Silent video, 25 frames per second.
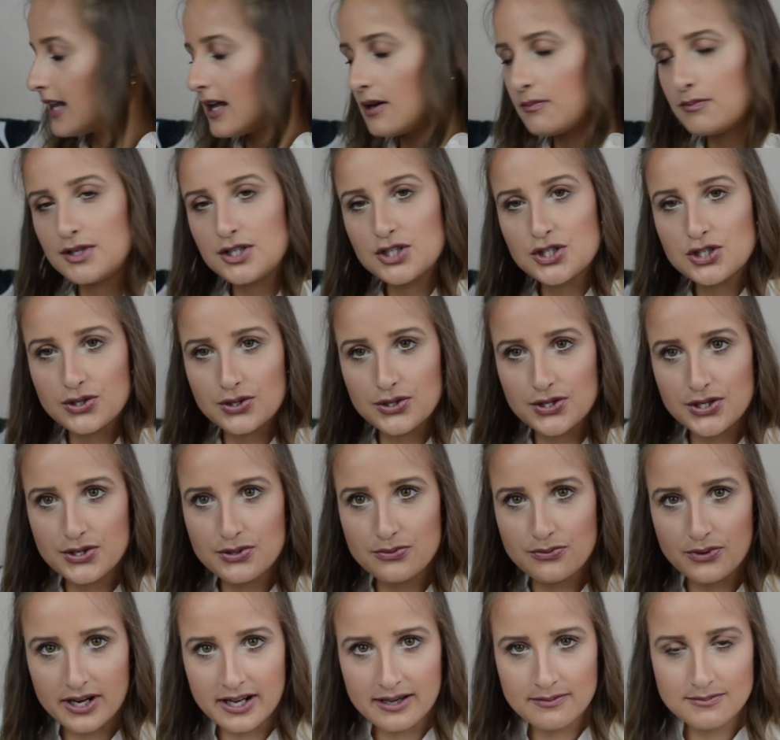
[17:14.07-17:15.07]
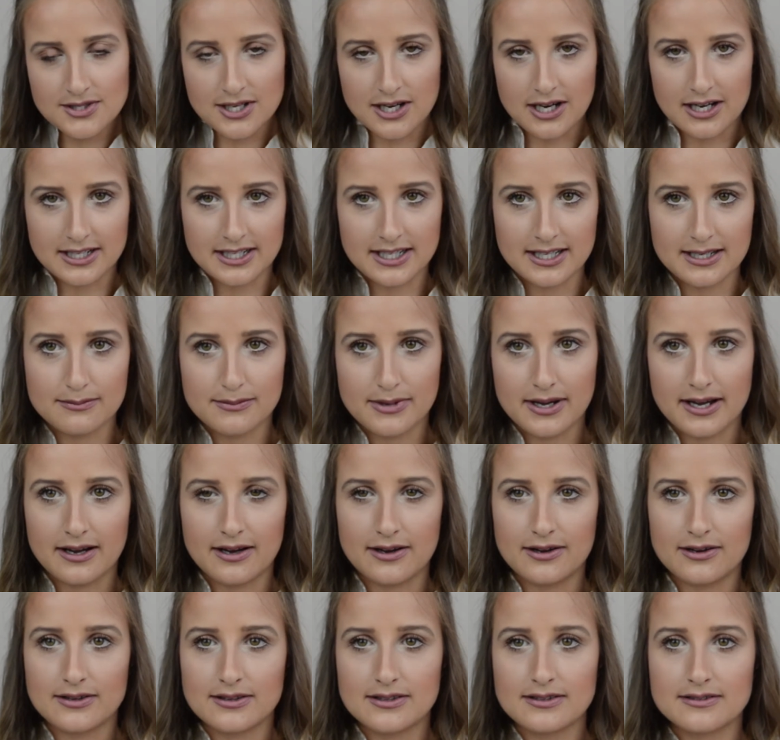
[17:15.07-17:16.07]
let me show you what I'm talking
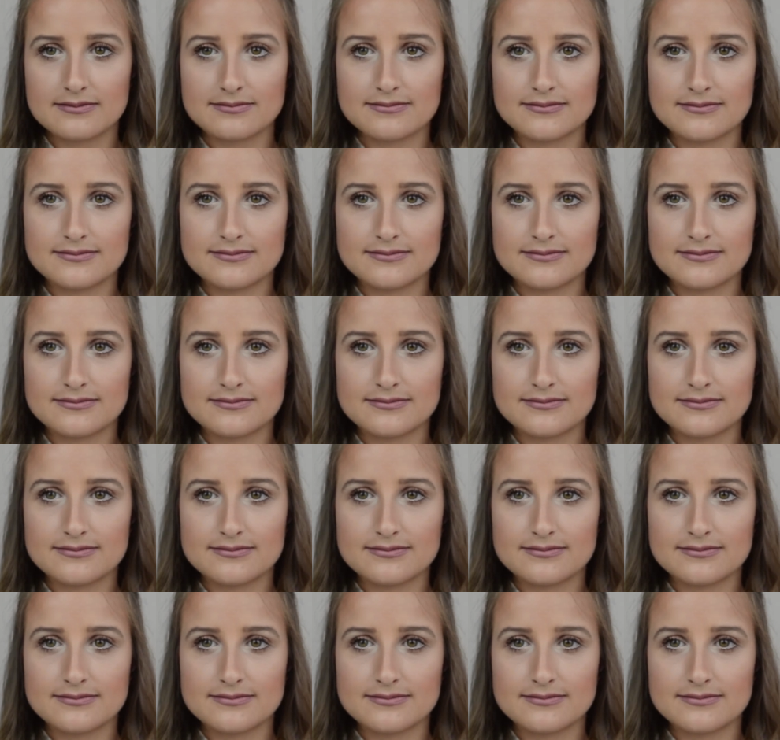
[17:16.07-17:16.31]
about.